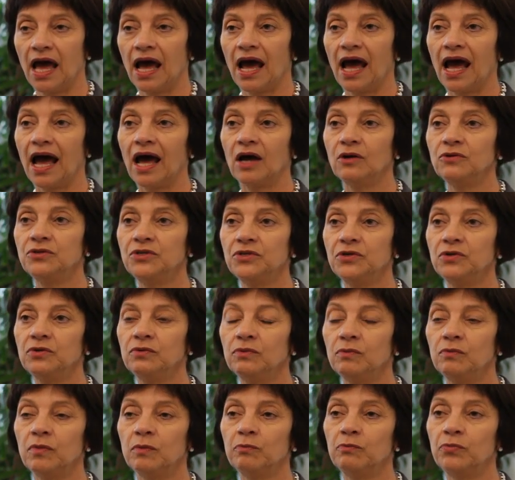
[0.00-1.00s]
How do
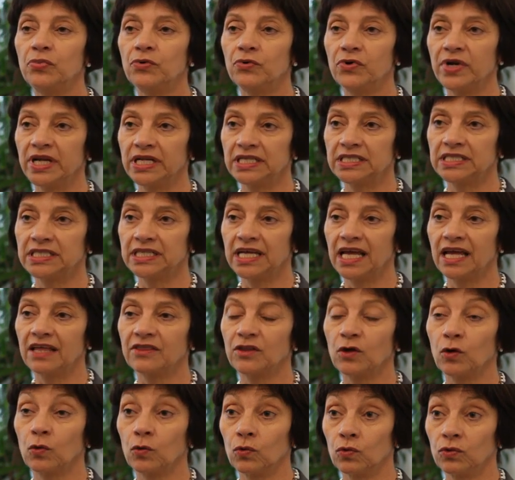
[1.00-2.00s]
you bring
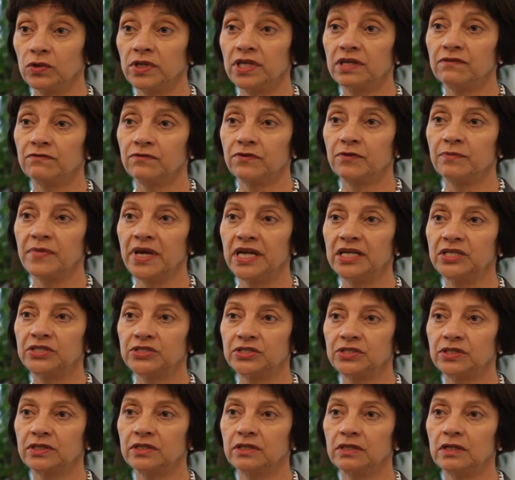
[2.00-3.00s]
together all the
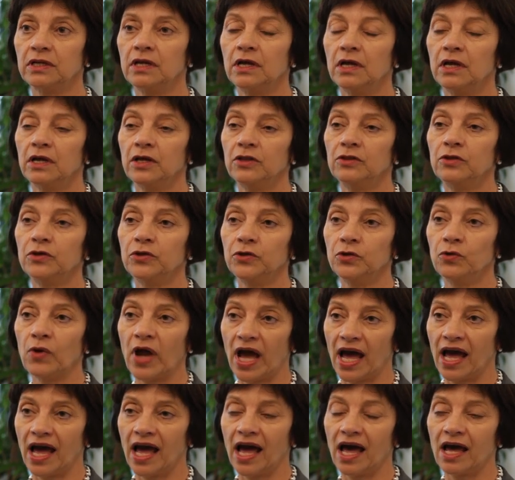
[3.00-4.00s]
information that you
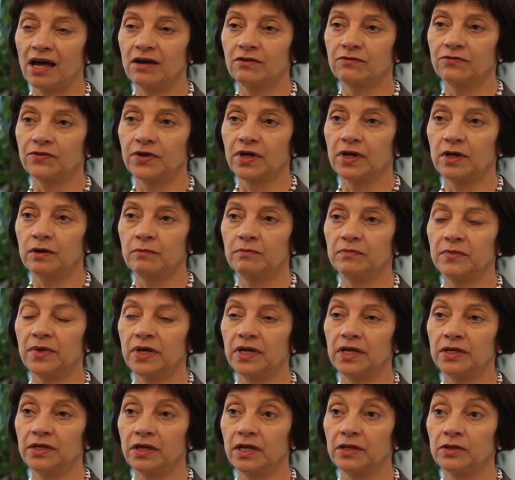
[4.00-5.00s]
have um,
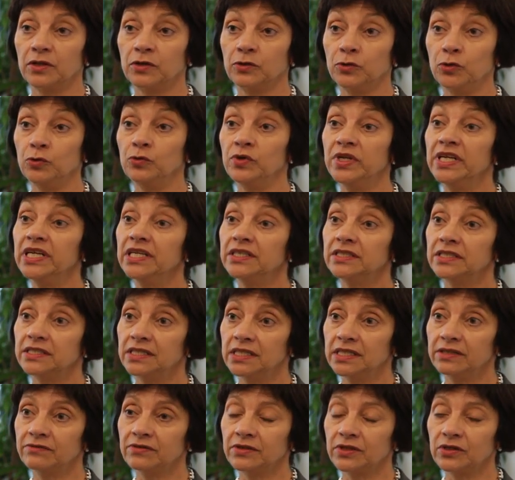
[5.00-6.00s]
and that you need to
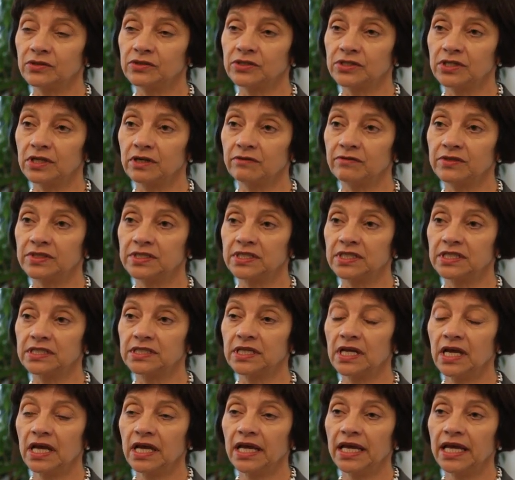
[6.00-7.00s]
deliver those
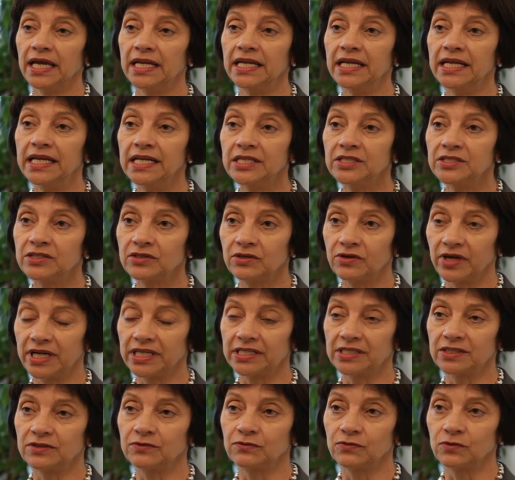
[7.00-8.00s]
services in an
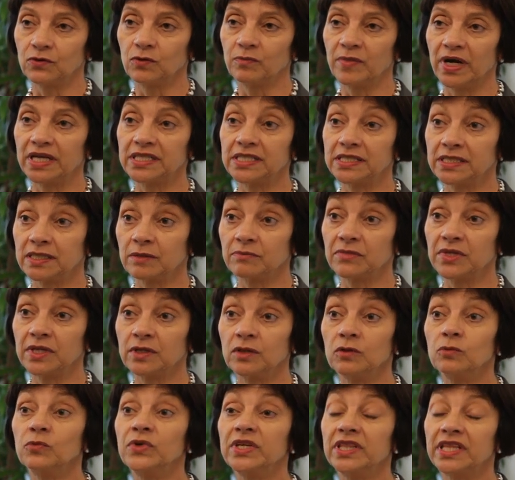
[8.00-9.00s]
integrated format is
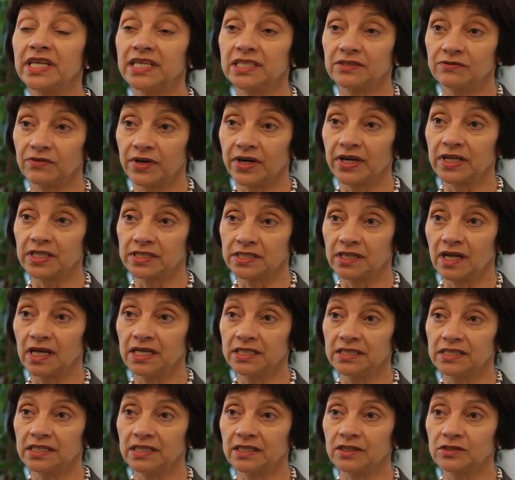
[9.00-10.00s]
something that we think is very
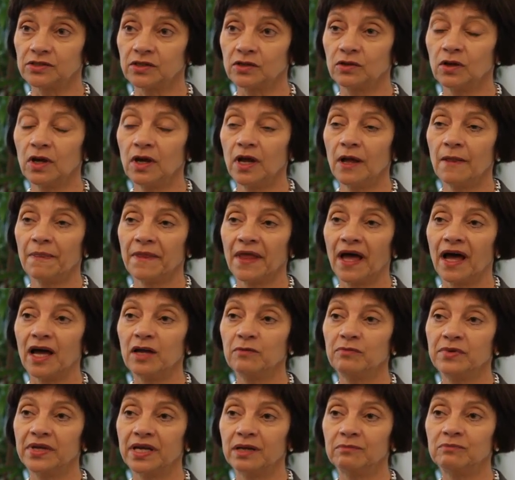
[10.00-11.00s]
exciting. So I
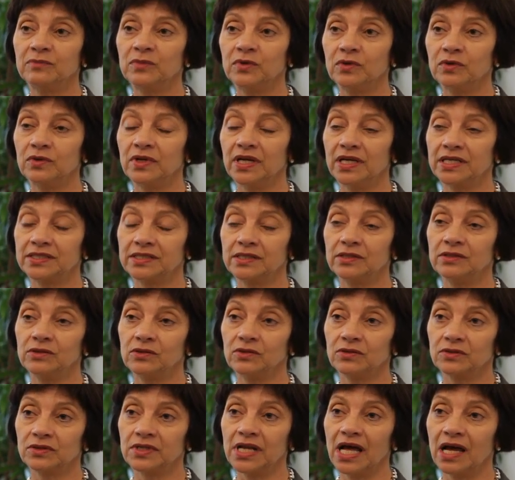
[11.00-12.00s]
B M has
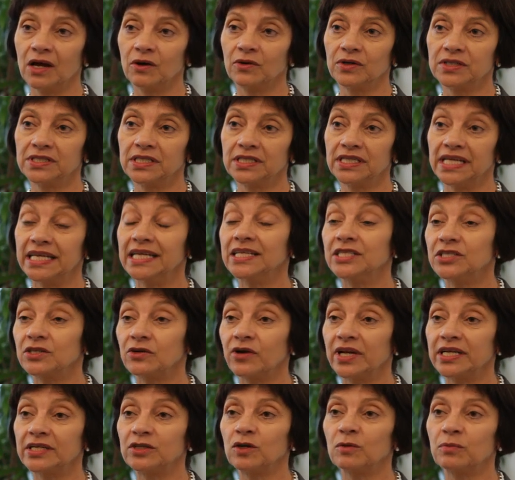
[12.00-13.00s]
looked now at an
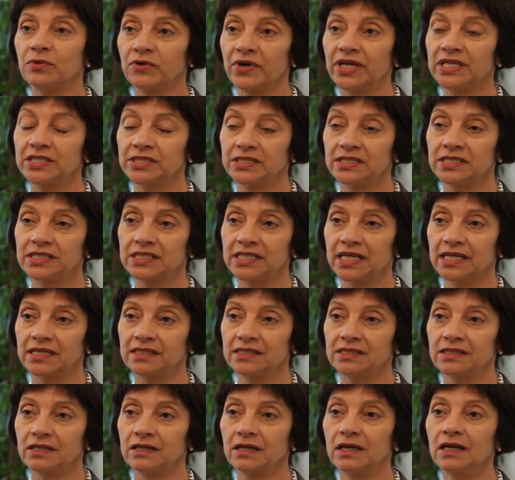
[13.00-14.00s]
integrated operations
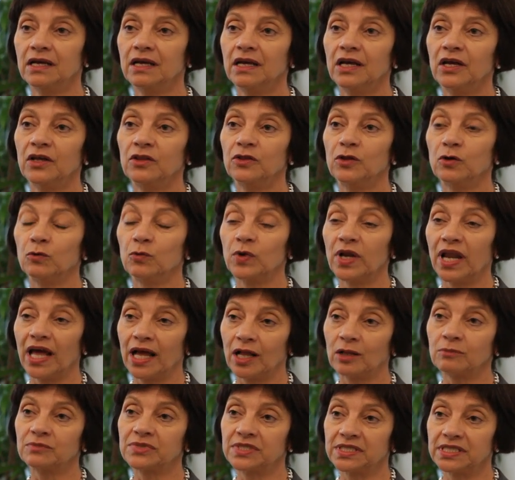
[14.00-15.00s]
centre that will
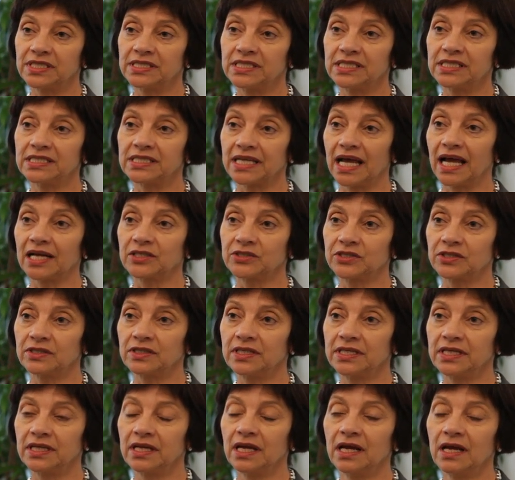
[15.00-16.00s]
help cities
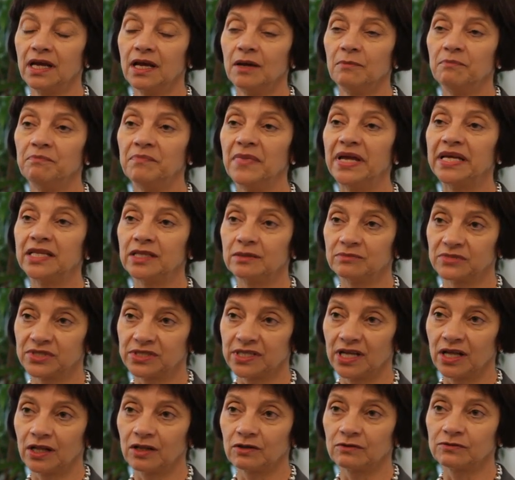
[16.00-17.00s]
actually make
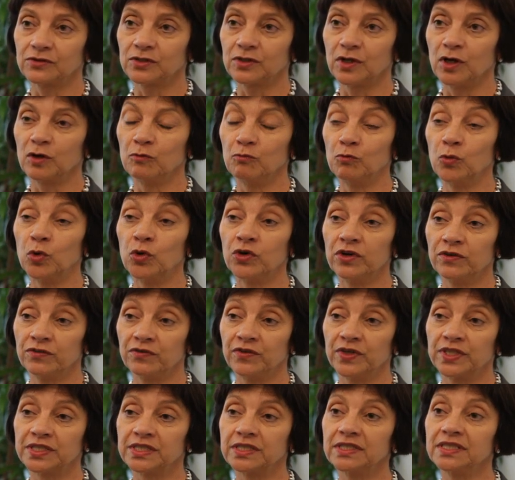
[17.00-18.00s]
themselves uh, more
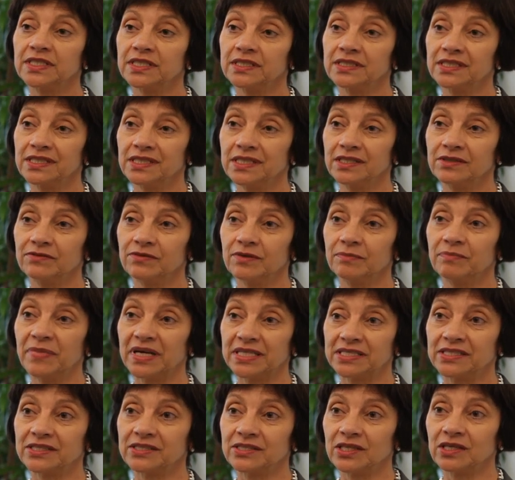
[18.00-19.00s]
efficient and deliver
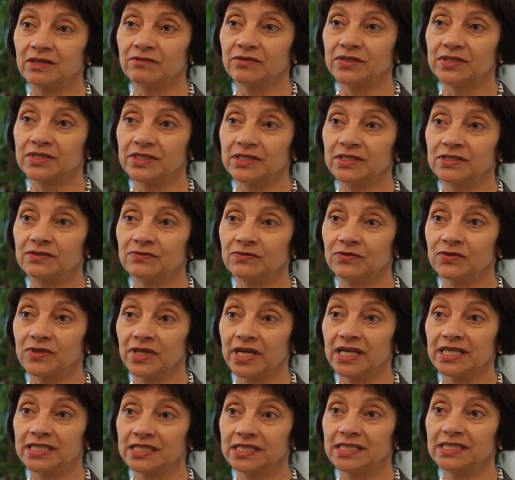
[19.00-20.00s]
better services for
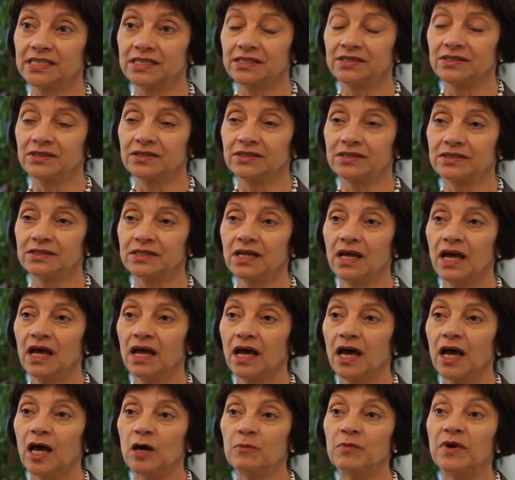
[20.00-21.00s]
their citizens.
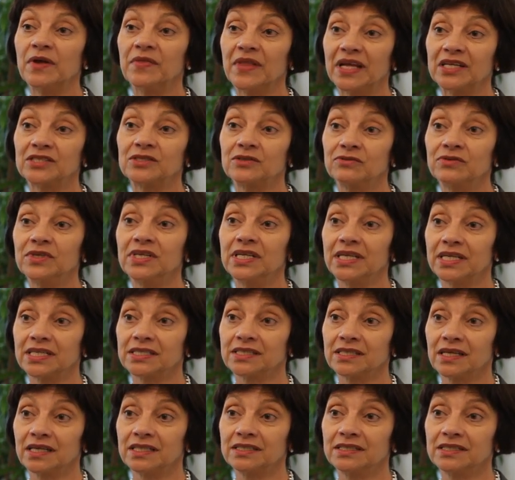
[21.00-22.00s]
Um, and that's a really
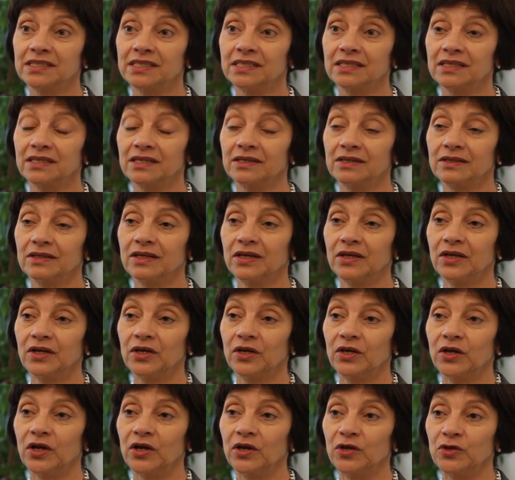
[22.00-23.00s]
exciting uh,
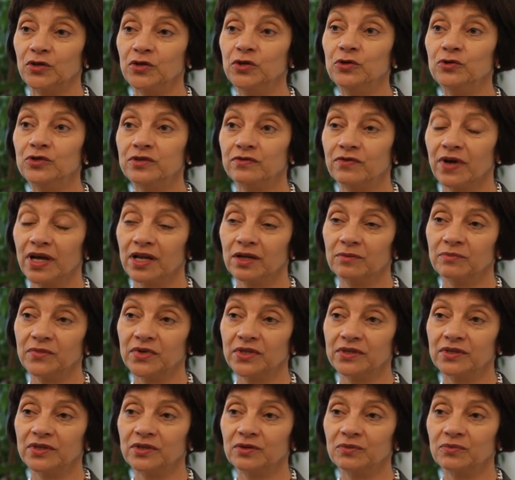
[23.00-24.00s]
uh, new
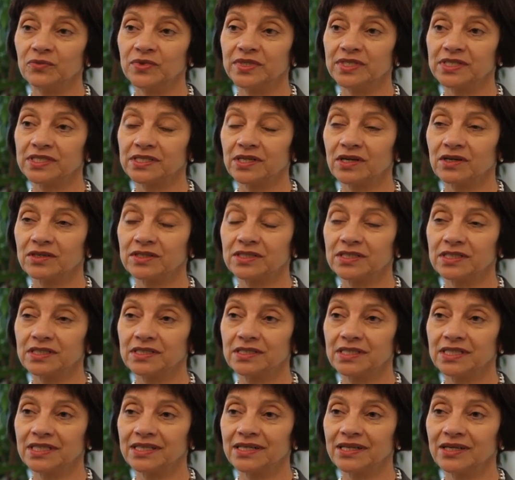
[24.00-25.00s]
development that we
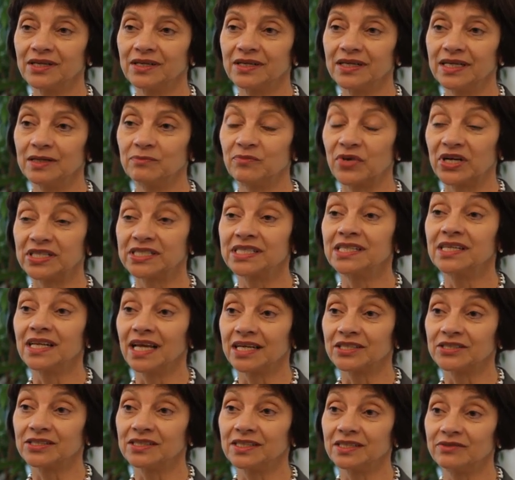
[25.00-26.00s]
started in, uh, in Brazil,
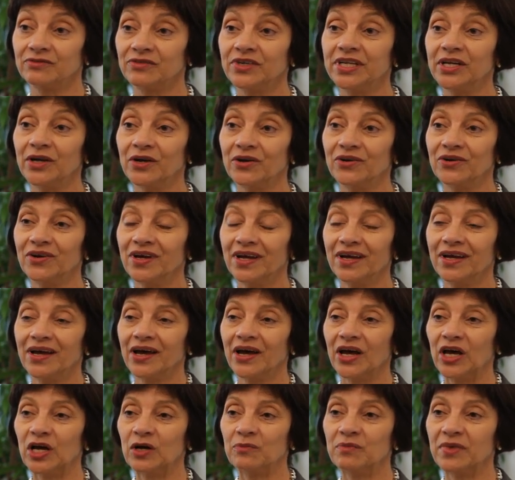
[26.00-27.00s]
actually in Rio,
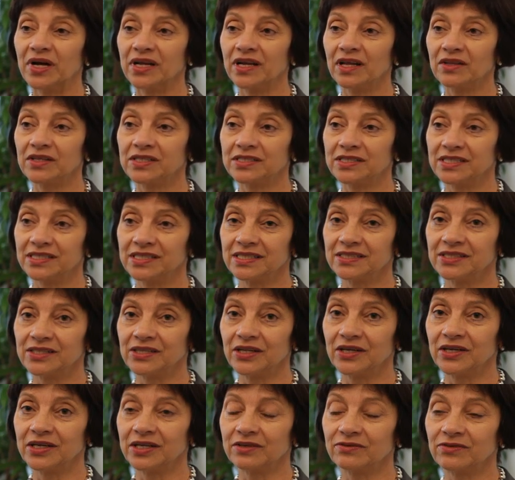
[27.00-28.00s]
um, and other cities are
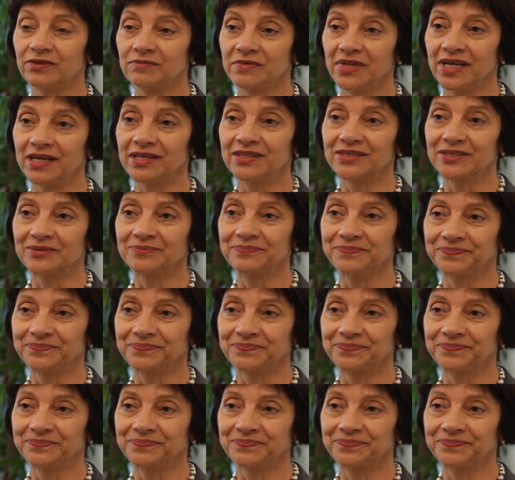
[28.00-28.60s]
learning from that.